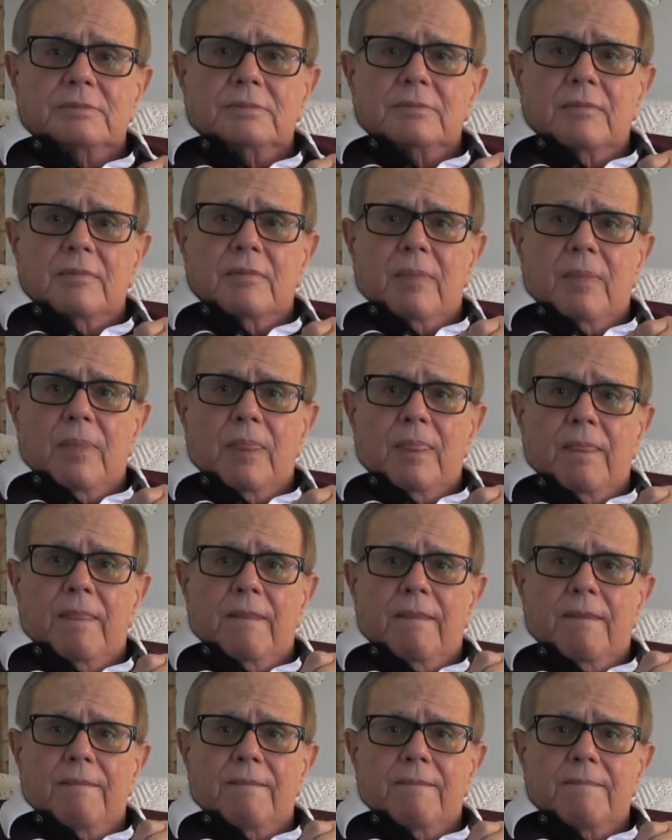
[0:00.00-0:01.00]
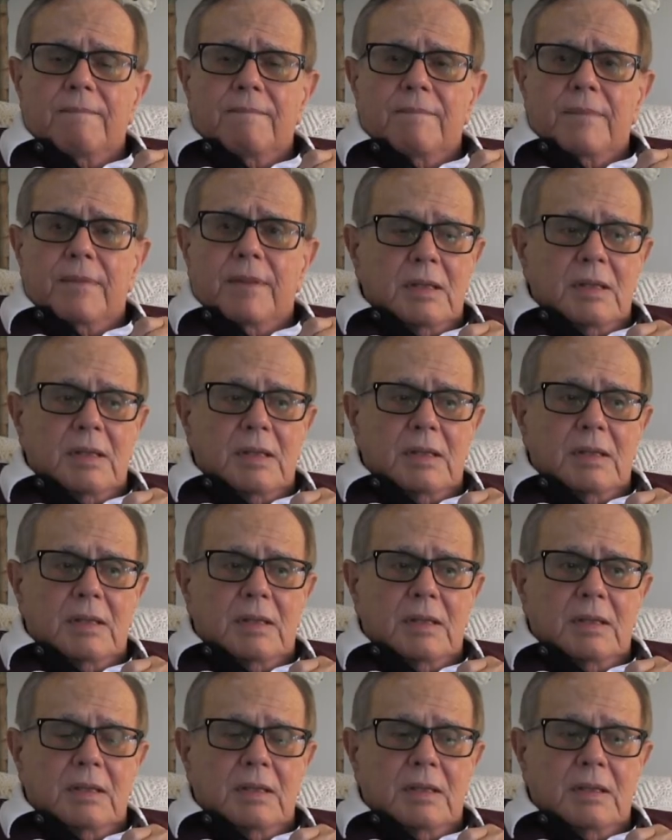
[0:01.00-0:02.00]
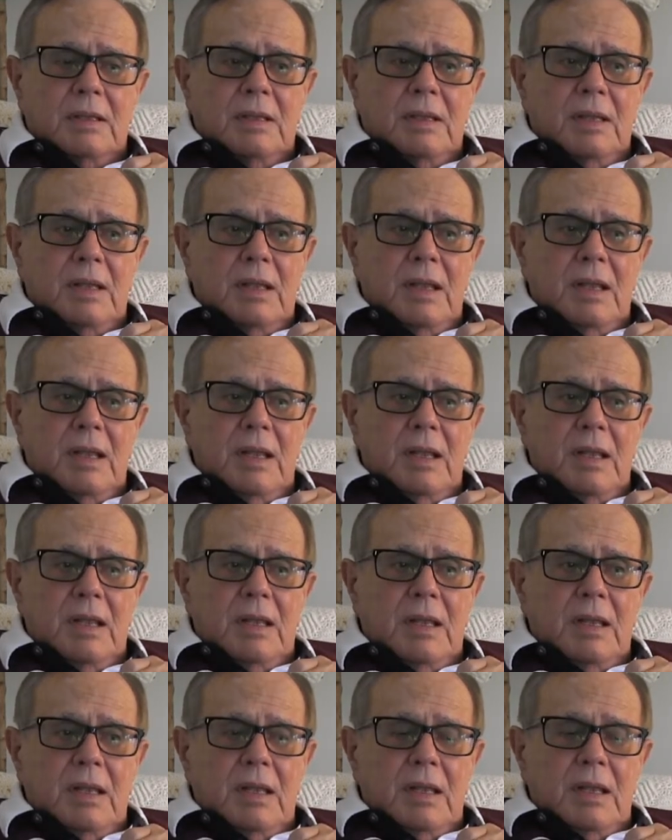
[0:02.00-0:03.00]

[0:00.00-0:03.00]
Nobody speaks.